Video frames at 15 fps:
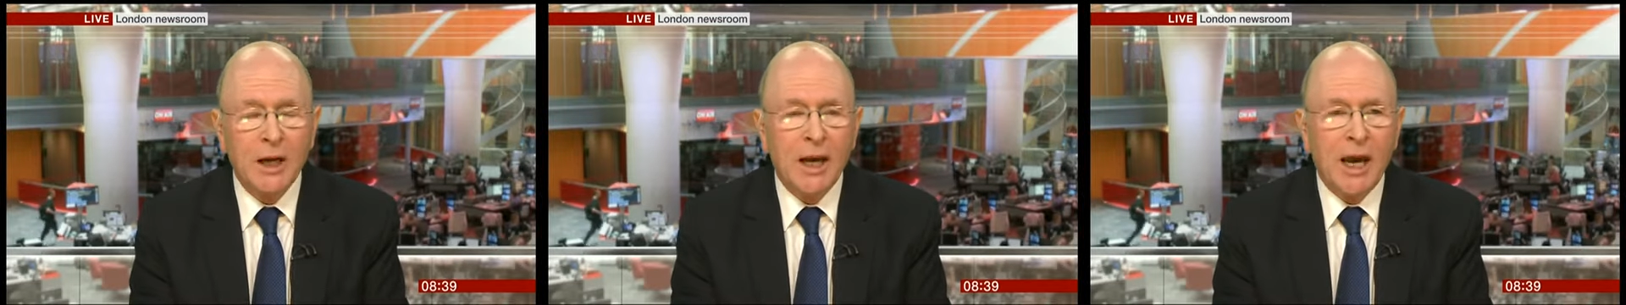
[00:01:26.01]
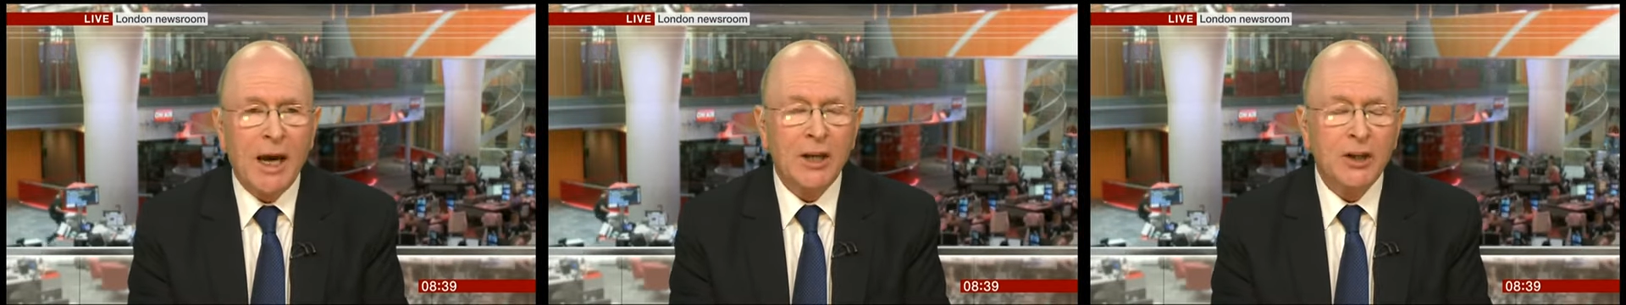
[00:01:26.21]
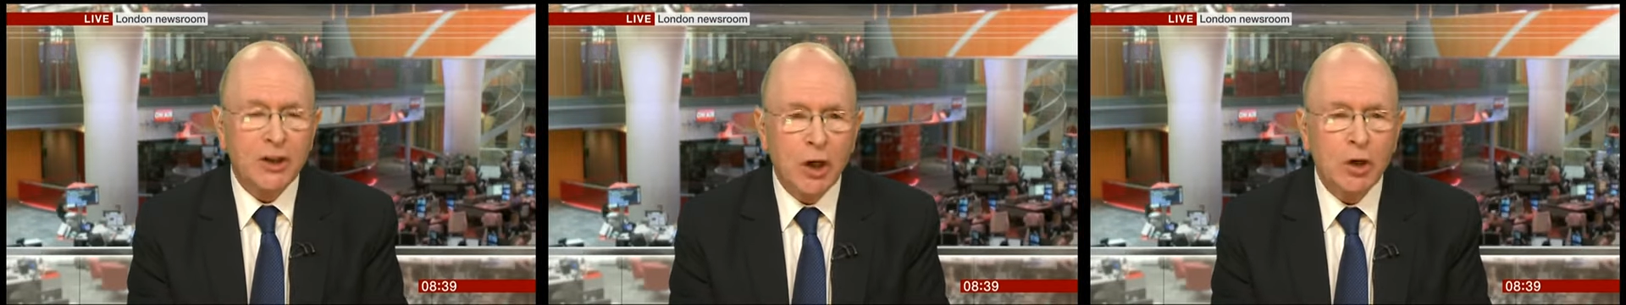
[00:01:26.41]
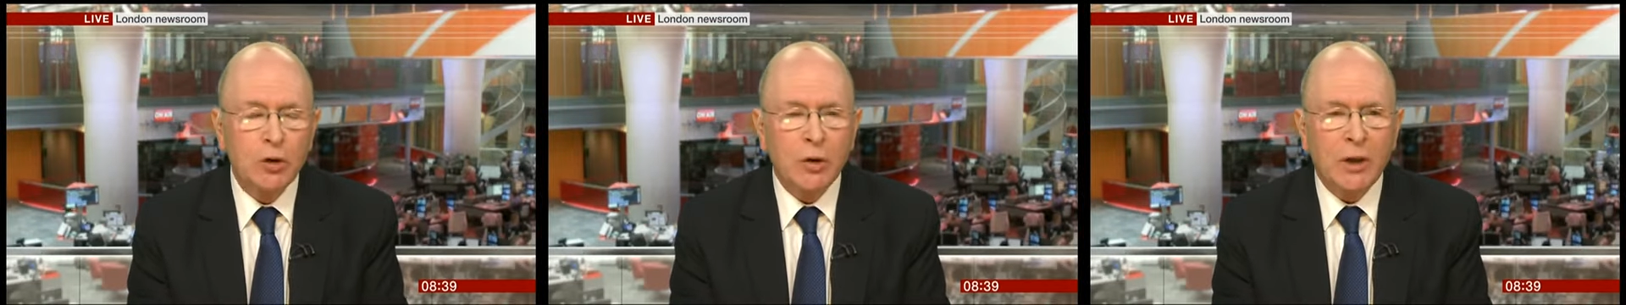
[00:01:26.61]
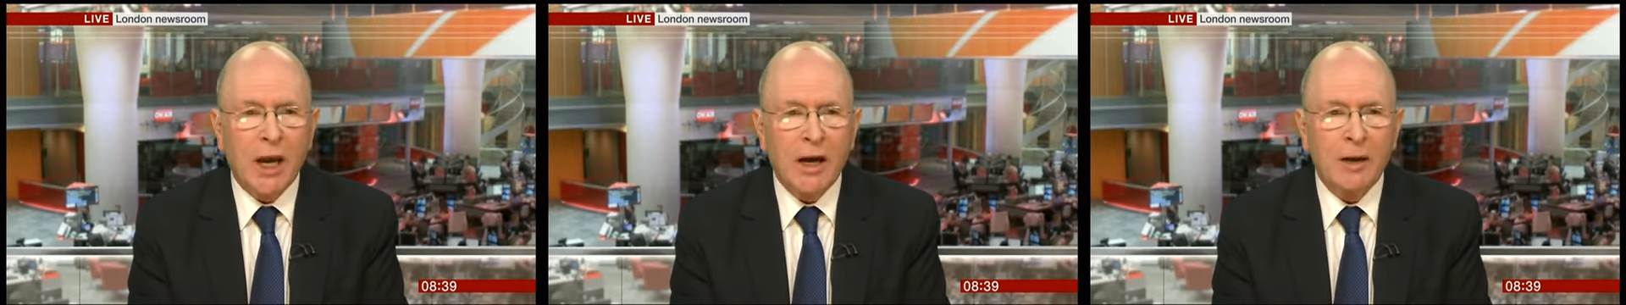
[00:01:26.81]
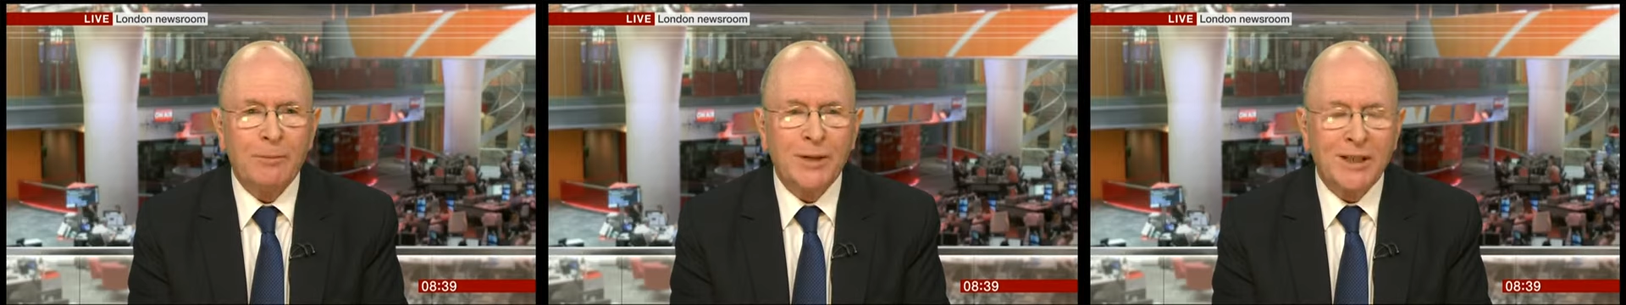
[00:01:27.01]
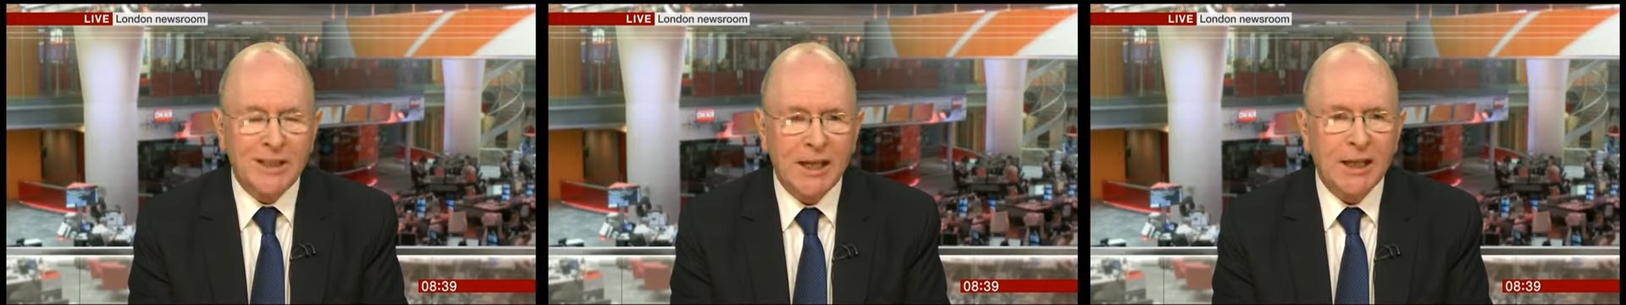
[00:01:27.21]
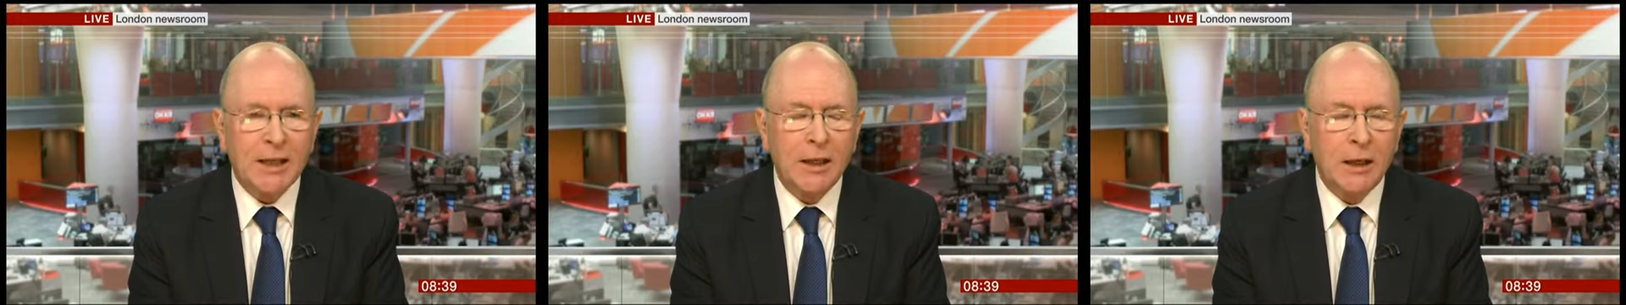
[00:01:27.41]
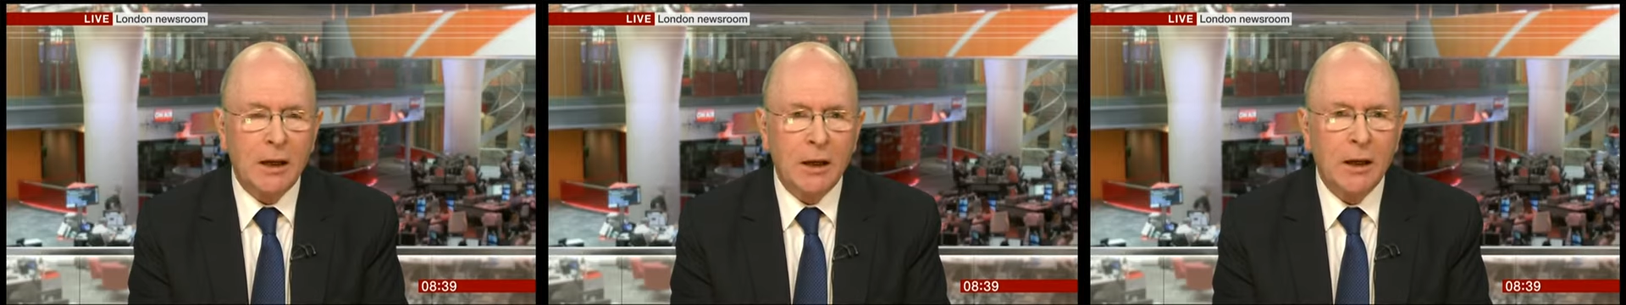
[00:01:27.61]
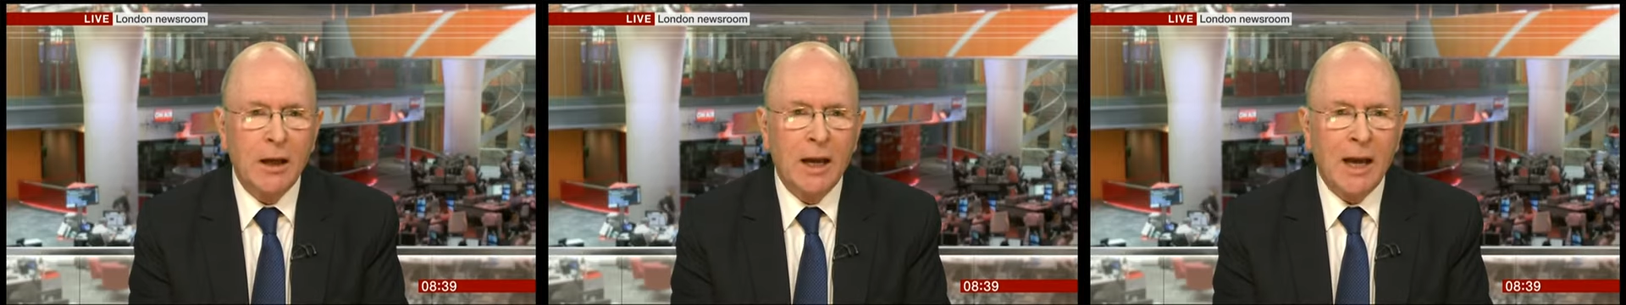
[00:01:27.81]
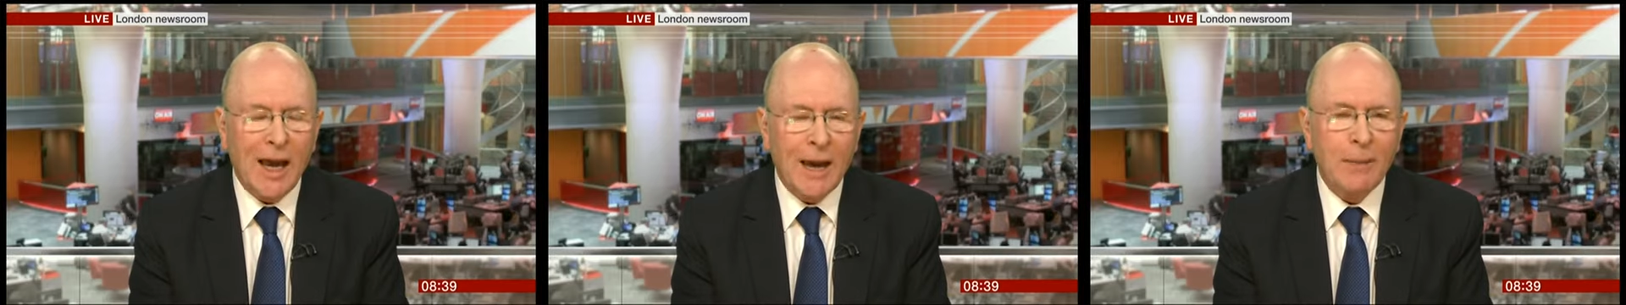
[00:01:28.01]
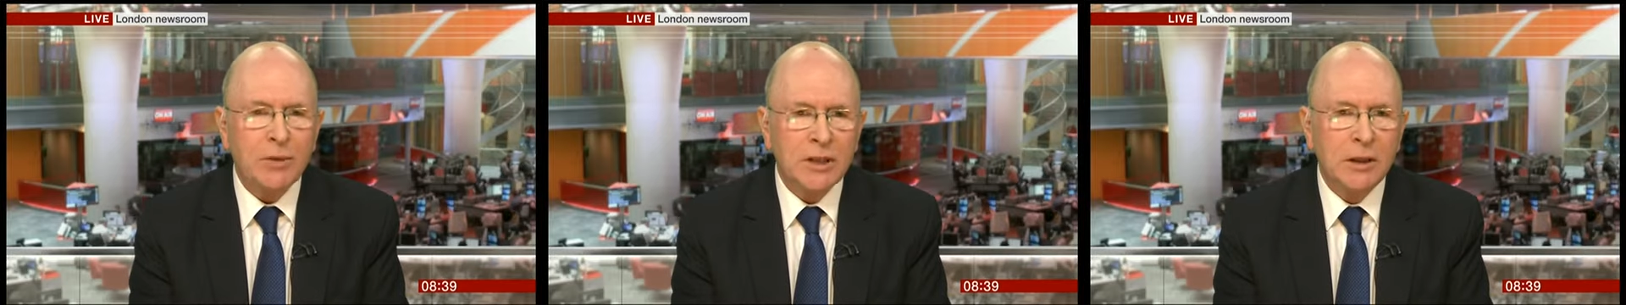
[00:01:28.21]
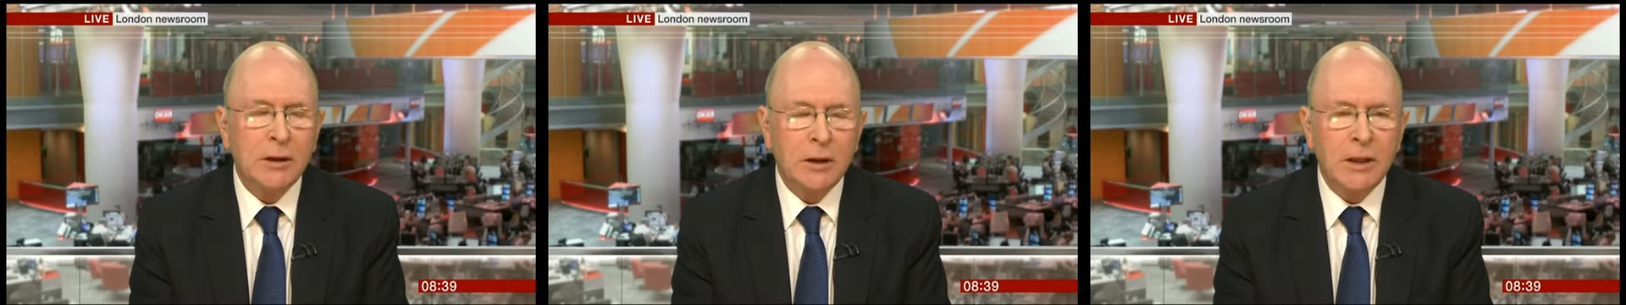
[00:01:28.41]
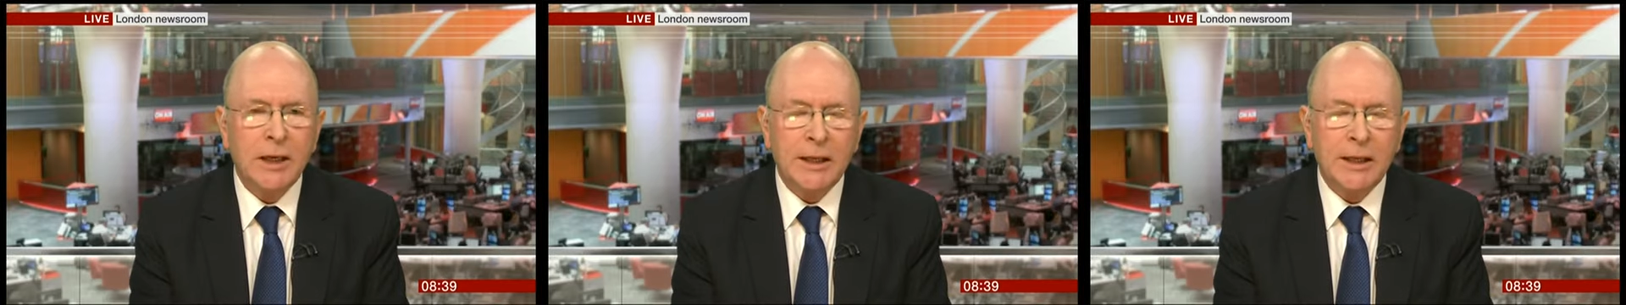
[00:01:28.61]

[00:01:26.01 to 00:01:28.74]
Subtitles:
and social care in particular absolutely